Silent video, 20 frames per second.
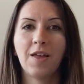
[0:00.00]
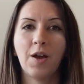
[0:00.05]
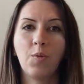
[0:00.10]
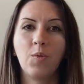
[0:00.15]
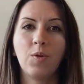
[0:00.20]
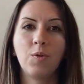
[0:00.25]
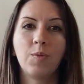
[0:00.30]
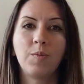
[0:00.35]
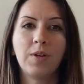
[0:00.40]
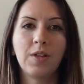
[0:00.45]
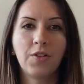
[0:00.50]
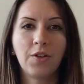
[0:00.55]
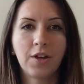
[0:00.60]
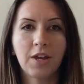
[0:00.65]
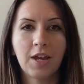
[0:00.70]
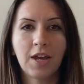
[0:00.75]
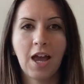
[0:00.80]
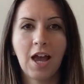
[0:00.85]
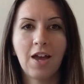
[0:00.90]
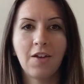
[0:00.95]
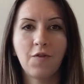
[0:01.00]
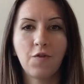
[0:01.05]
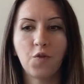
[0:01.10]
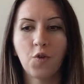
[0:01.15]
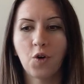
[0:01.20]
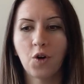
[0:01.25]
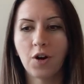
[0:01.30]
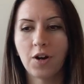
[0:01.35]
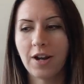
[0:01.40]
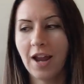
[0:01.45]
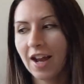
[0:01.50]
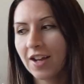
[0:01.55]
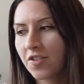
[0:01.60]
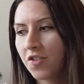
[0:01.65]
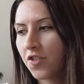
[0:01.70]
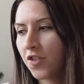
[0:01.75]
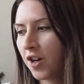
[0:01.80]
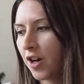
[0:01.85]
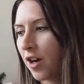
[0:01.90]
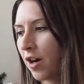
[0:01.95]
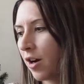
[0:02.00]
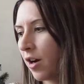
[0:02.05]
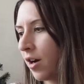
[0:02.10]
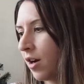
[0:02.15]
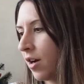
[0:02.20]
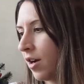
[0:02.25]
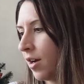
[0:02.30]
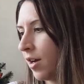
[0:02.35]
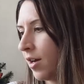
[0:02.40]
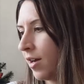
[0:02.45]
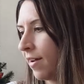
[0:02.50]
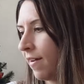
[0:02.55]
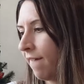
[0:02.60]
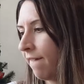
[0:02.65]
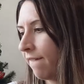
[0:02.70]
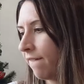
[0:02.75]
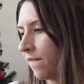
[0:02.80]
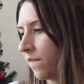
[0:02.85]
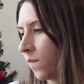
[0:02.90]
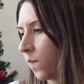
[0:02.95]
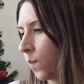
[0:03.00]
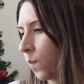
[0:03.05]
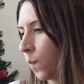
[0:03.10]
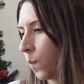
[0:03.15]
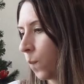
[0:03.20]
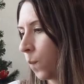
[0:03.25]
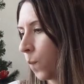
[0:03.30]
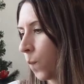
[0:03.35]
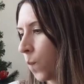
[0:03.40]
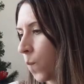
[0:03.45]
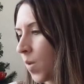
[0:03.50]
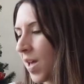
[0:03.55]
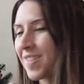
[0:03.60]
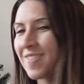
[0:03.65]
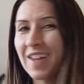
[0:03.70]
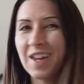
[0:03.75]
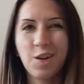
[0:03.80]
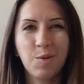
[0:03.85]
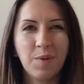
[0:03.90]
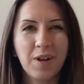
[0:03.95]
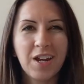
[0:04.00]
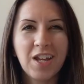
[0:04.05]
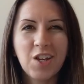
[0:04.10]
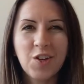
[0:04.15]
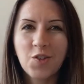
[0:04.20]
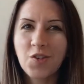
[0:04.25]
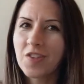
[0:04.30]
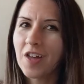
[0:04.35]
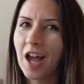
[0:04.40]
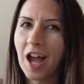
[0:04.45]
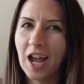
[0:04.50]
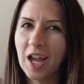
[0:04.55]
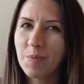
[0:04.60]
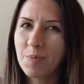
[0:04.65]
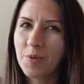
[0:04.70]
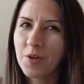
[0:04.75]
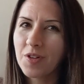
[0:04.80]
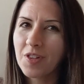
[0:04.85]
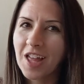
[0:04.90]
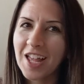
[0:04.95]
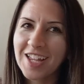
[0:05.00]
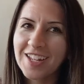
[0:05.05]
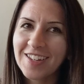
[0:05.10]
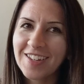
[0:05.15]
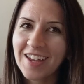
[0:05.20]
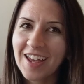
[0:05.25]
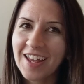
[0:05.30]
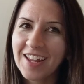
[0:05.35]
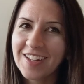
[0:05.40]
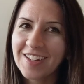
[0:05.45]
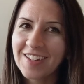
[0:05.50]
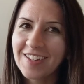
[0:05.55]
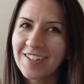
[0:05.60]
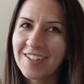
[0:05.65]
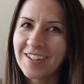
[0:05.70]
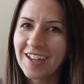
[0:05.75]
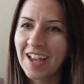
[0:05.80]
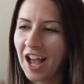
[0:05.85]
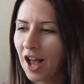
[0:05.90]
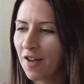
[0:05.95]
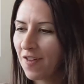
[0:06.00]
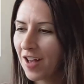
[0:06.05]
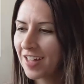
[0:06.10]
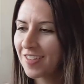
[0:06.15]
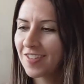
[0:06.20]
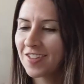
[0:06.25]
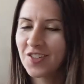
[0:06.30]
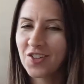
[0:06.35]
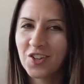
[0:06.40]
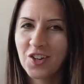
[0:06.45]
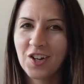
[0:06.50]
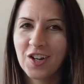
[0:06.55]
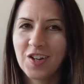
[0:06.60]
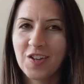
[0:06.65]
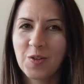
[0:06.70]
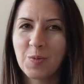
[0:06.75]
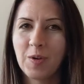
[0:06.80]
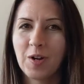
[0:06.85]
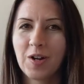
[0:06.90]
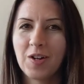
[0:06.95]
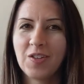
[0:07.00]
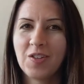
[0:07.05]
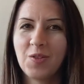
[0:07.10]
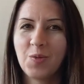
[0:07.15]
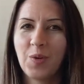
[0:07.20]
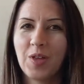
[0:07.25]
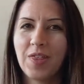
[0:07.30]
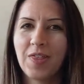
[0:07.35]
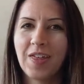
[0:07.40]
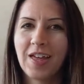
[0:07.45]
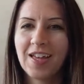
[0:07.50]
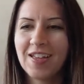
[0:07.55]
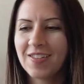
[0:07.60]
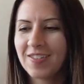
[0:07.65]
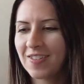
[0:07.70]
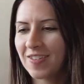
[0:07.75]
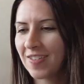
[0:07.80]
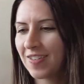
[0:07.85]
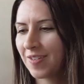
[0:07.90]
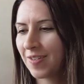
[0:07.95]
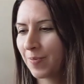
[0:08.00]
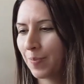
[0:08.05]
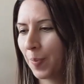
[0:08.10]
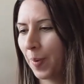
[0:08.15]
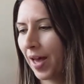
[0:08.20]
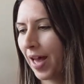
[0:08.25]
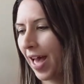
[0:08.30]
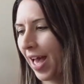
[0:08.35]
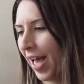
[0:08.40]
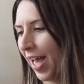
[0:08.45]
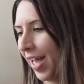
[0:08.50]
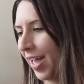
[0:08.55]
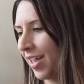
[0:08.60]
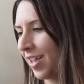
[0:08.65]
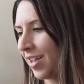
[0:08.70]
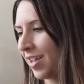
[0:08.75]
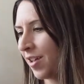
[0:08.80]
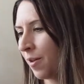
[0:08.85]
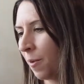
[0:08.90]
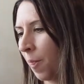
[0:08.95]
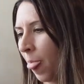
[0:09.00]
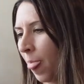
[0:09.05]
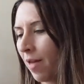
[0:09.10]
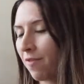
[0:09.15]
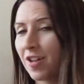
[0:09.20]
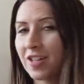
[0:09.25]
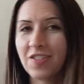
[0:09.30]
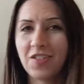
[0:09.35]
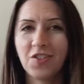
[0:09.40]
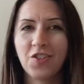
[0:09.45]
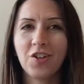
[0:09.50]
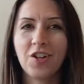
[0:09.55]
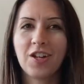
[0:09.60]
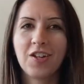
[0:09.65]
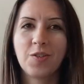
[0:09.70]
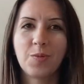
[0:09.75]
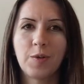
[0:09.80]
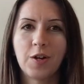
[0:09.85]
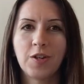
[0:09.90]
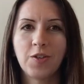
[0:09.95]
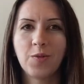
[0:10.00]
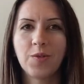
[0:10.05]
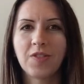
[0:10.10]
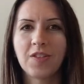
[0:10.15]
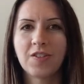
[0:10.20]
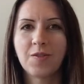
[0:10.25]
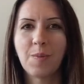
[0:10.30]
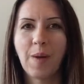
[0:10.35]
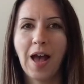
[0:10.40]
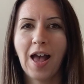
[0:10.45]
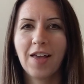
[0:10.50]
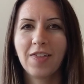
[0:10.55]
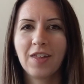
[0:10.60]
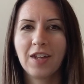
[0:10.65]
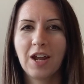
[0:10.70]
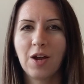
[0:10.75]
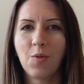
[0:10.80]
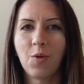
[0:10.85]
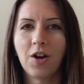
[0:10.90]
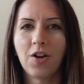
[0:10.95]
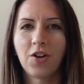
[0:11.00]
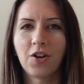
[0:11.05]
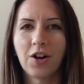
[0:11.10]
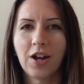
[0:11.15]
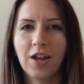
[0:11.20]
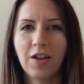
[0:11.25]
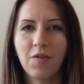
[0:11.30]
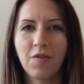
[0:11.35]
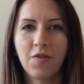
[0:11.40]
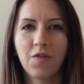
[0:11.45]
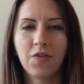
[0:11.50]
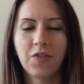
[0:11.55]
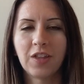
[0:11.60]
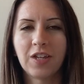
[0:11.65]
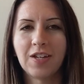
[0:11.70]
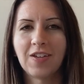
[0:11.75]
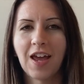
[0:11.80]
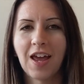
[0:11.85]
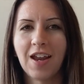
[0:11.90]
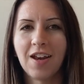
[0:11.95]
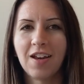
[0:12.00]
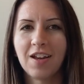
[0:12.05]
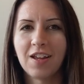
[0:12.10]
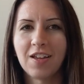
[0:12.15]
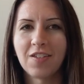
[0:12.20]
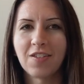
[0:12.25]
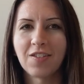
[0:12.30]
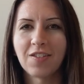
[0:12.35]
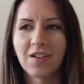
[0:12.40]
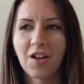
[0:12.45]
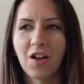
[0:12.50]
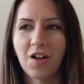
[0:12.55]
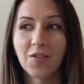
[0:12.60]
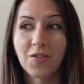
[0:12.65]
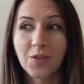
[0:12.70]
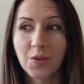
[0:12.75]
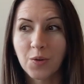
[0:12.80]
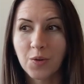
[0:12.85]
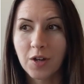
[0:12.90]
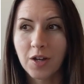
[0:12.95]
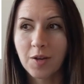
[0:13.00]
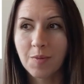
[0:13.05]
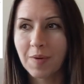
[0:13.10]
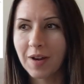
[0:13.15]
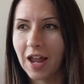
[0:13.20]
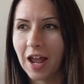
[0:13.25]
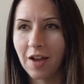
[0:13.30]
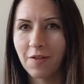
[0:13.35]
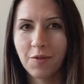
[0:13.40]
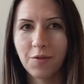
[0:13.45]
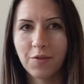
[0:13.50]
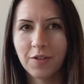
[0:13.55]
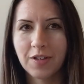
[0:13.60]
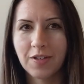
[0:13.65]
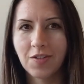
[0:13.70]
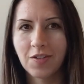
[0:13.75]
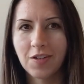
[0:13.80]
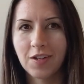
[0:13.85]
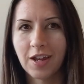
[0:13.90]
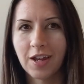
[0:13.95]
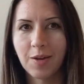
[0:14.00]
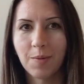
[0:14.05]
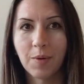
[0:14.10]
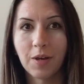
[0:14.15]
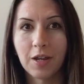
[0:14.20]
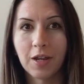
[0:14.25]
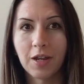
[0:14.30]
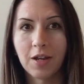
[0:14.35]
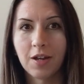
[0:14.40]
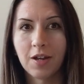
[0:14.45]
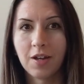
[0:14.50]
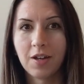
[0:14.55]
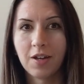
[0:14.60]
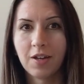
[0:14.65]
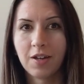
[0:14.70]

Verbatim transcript: that we will be looking at for next year. Has anybody used the Hyperlite tent? I've had such a good experience with this bag. I've had such a good experience with this bag that I wonder if the tent is also good, but I haven't really seen anybody